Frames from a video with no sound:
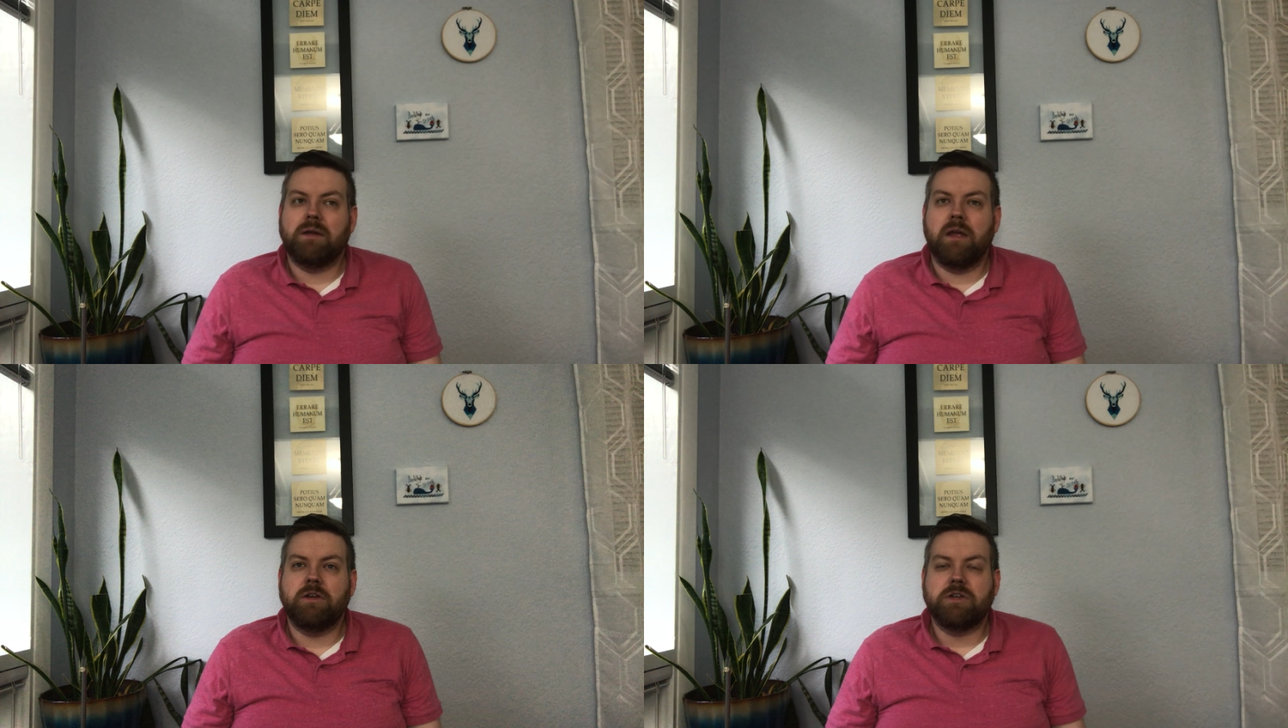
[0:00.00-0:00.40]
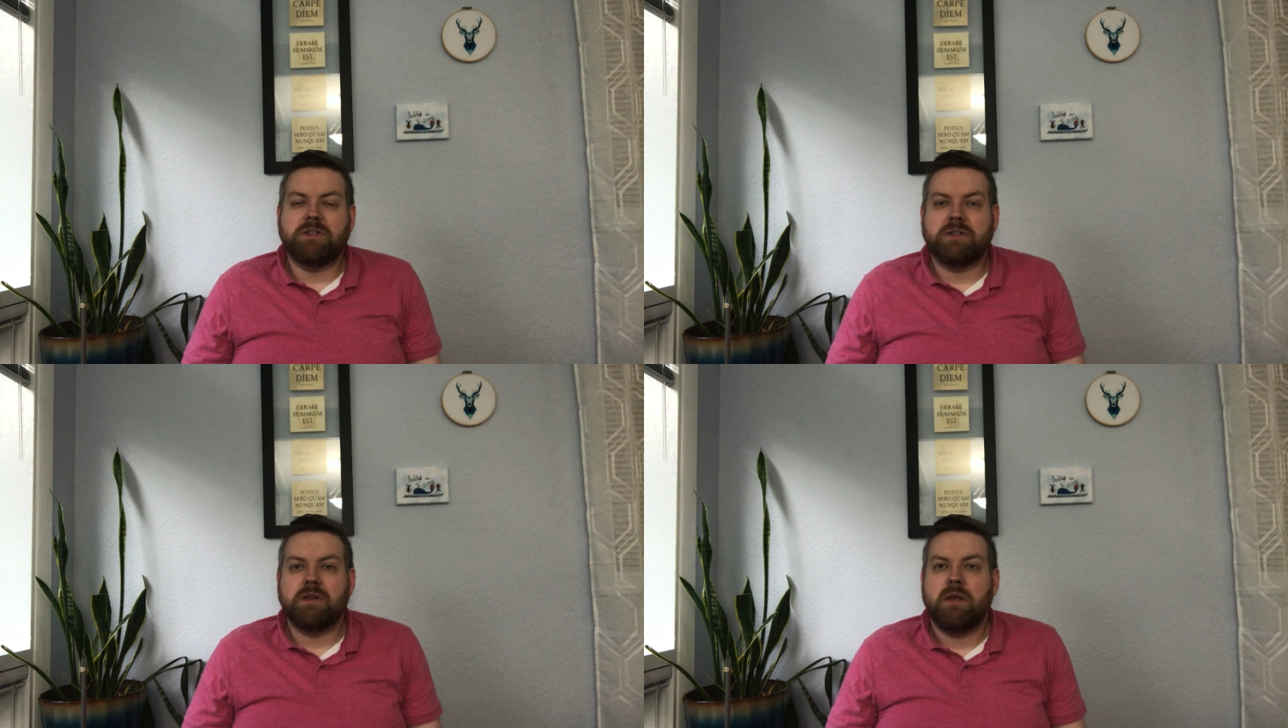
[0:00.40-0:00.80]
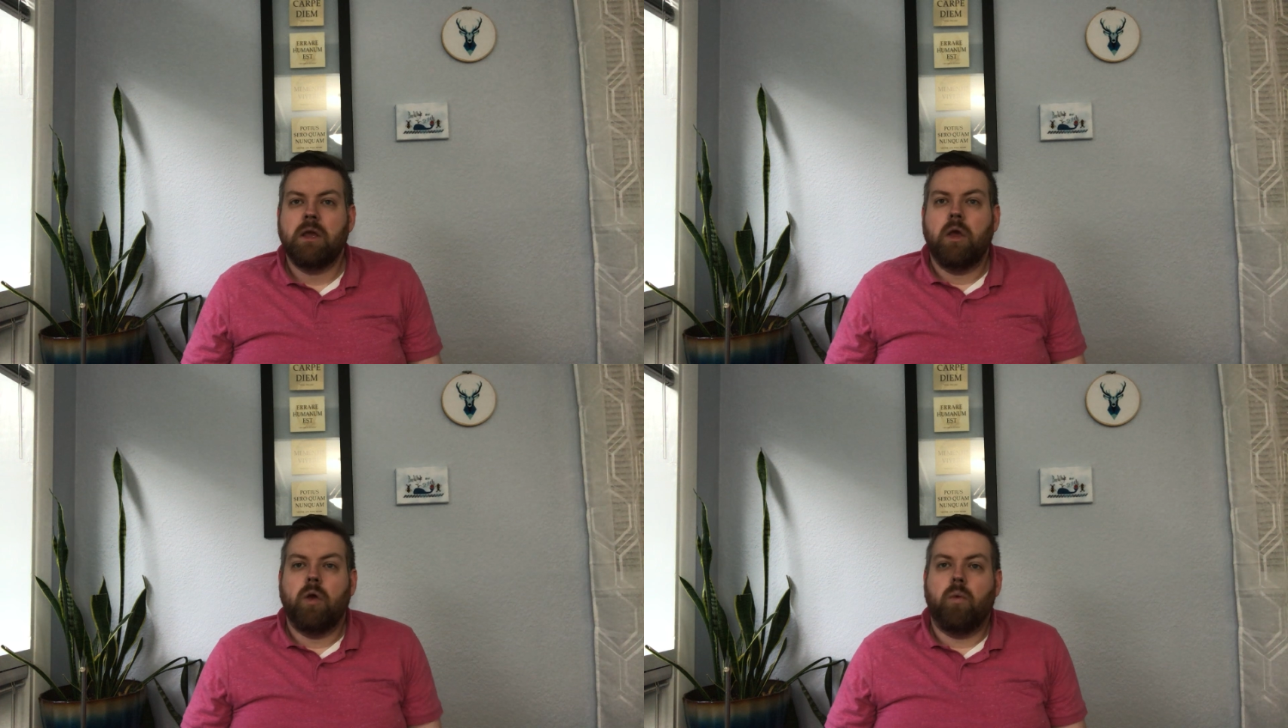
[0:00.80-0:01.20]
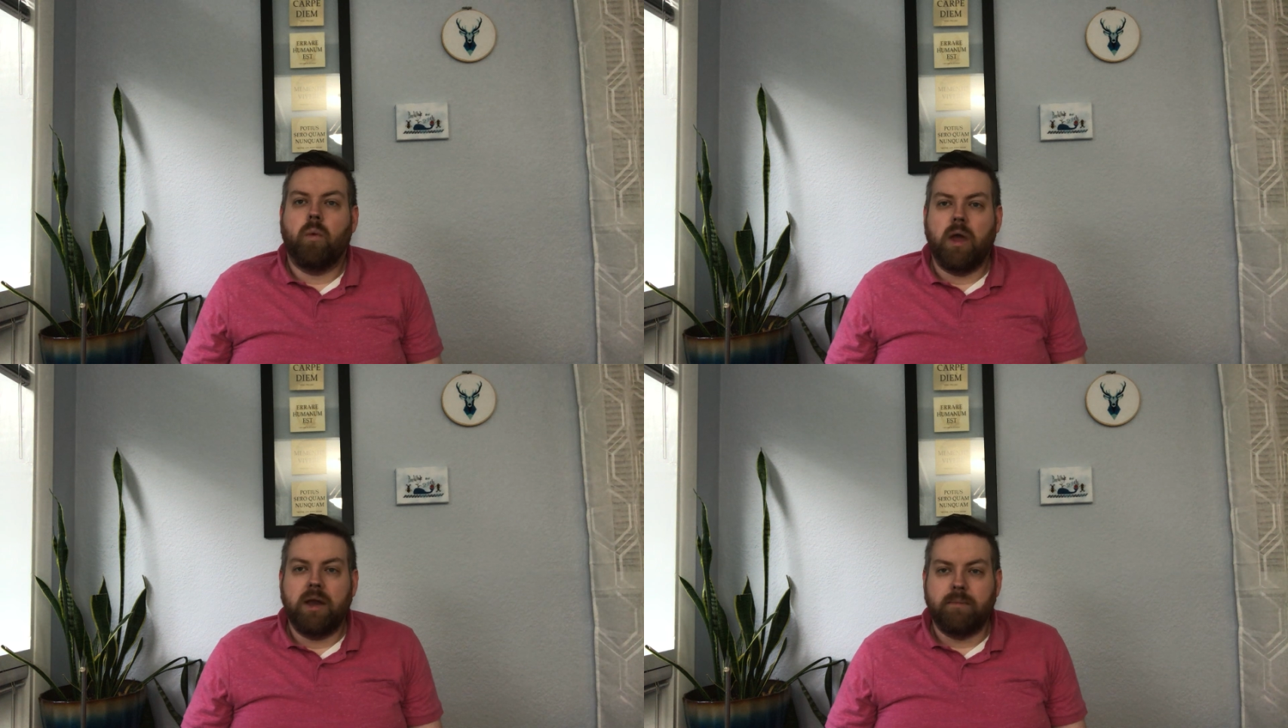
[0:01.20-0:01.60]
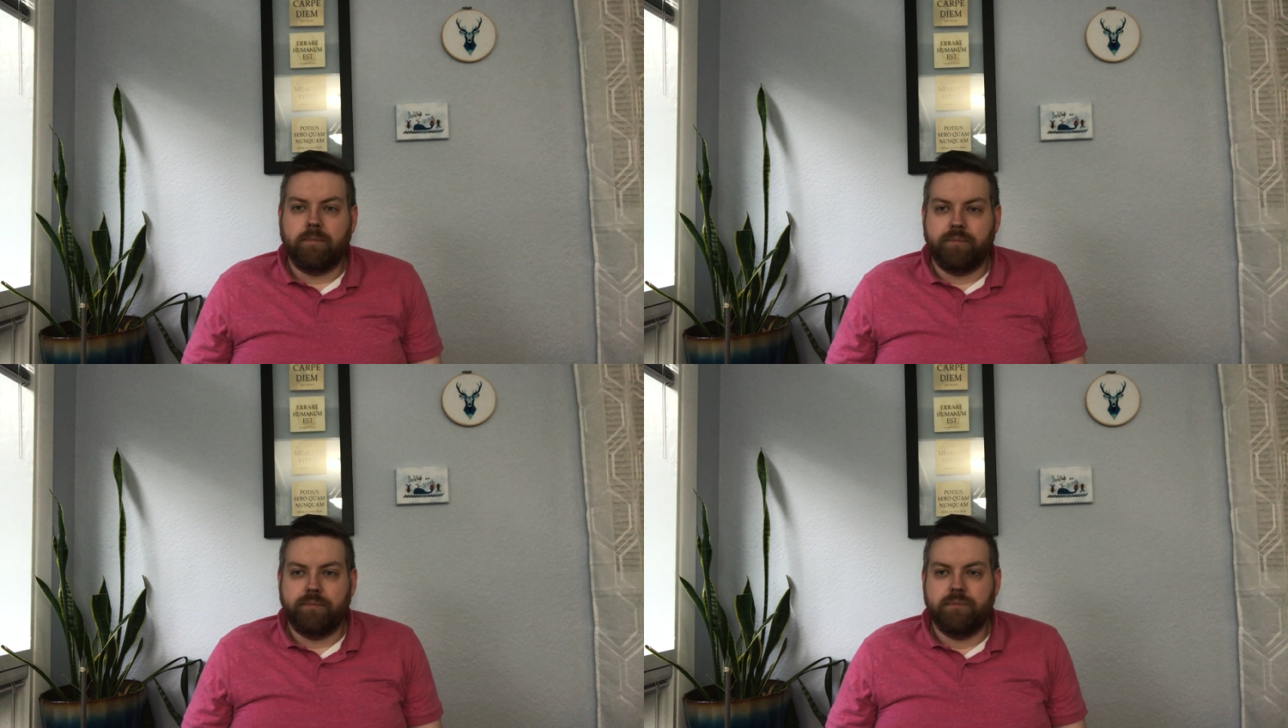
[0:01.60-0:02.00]
I just want
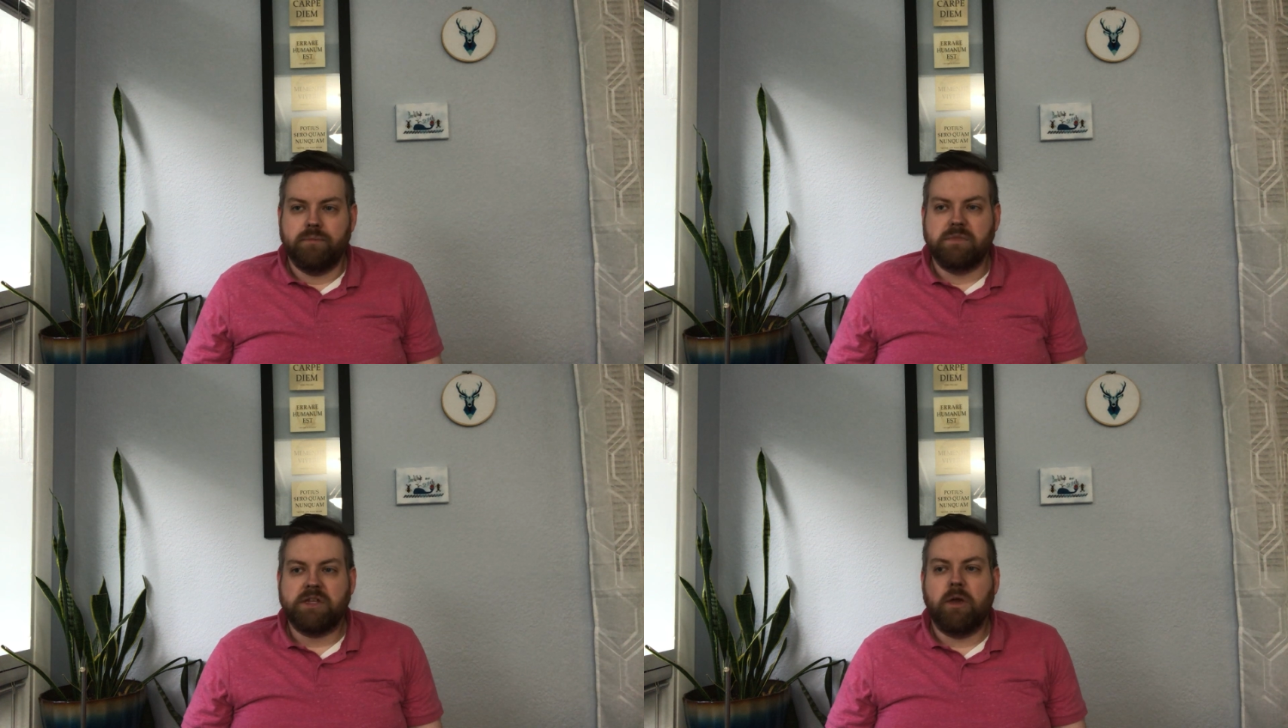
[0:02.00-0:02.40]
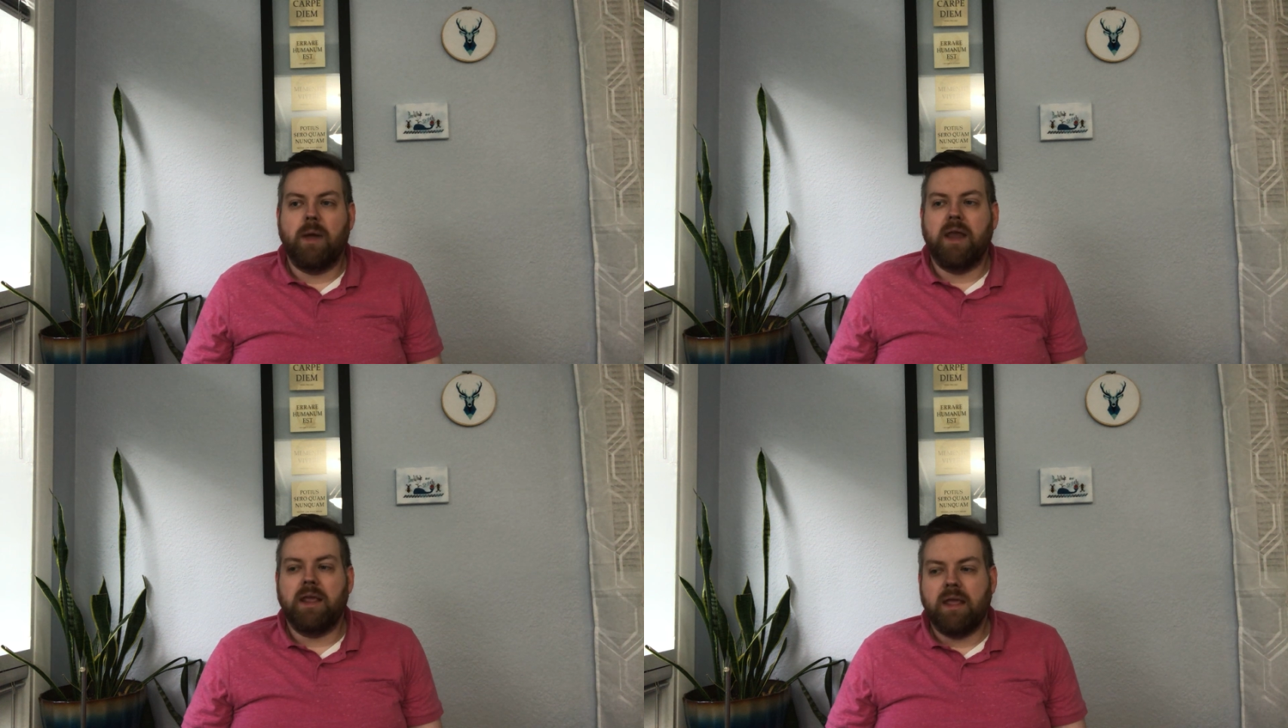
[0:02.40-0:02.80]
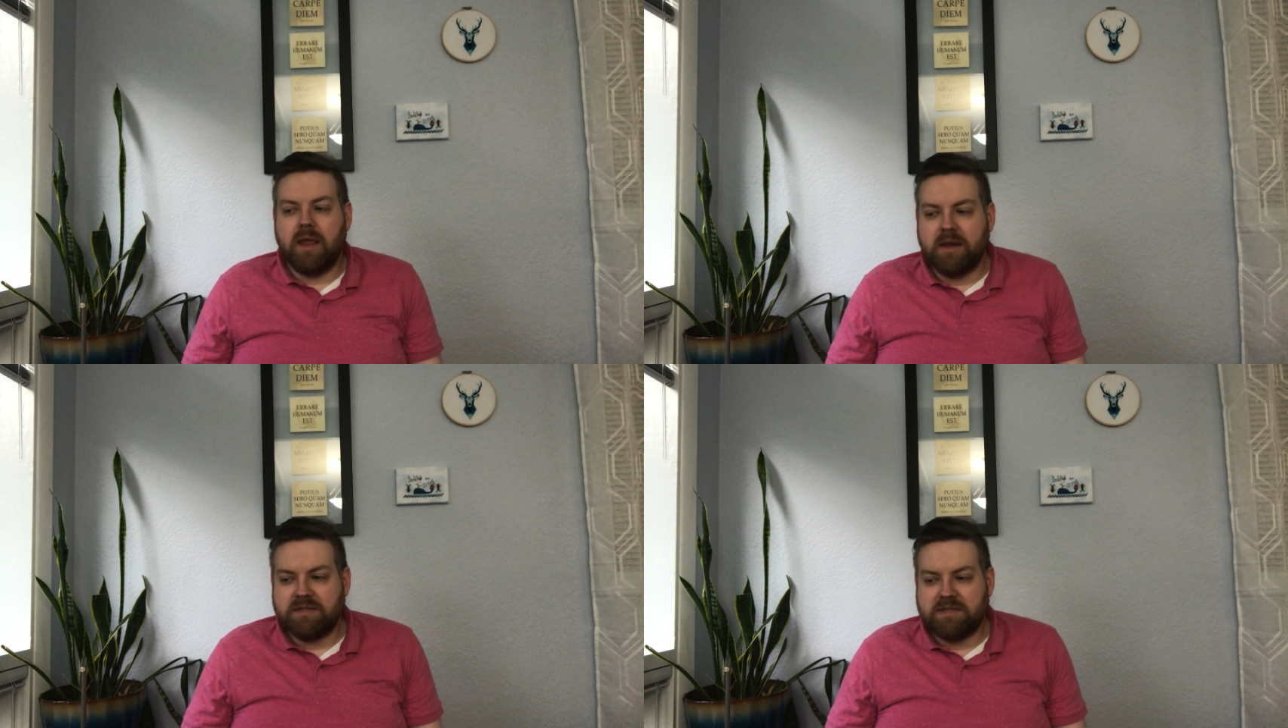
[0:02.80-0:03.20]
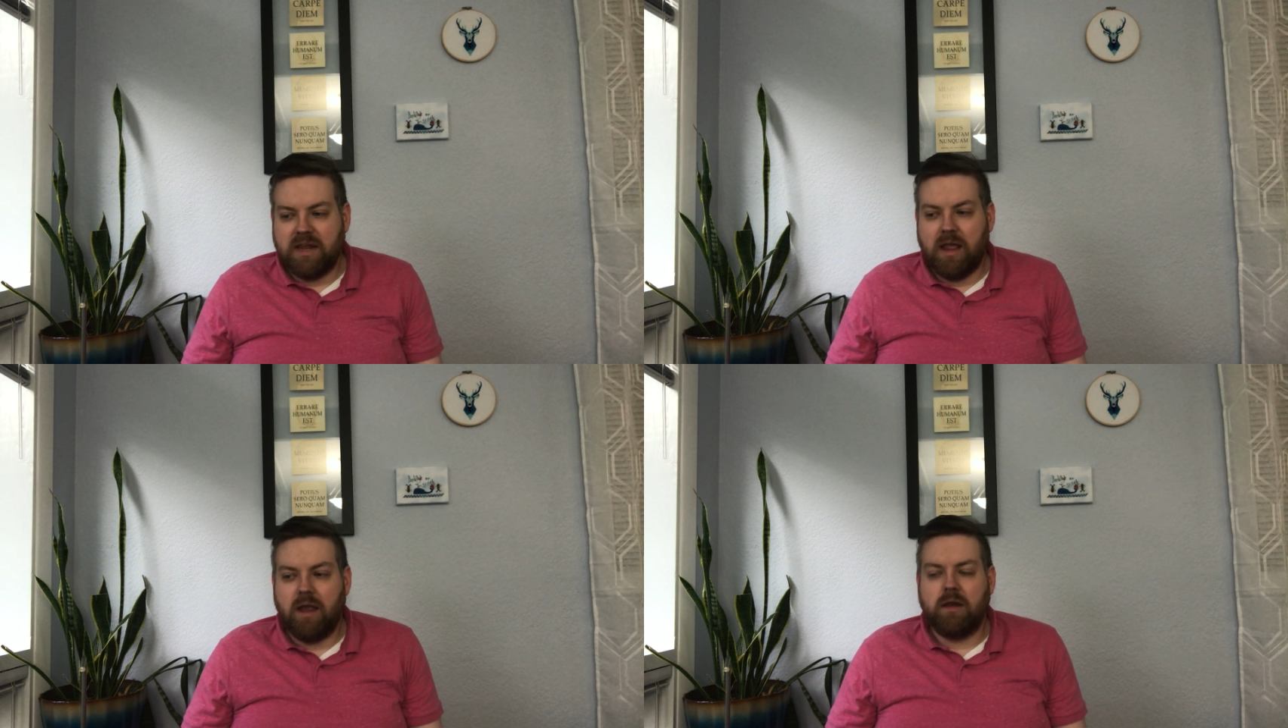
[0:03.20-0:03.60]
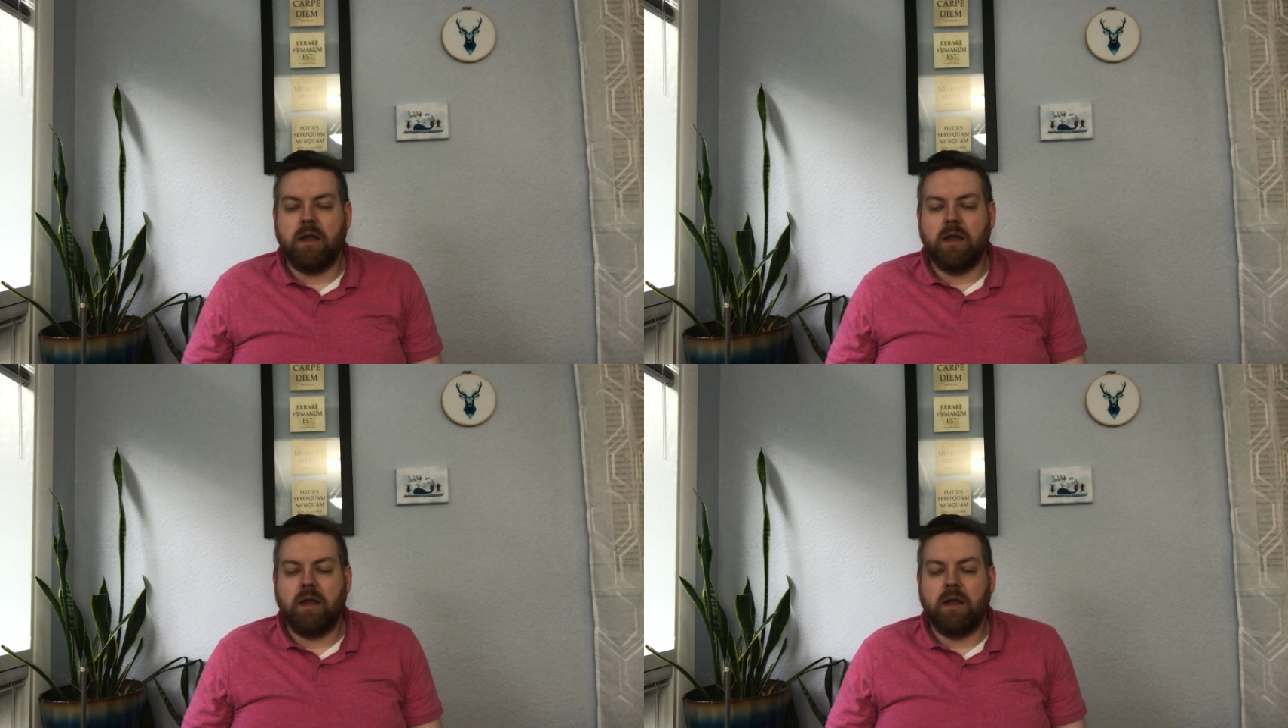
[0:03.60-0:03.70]
to go ahead and get a stand.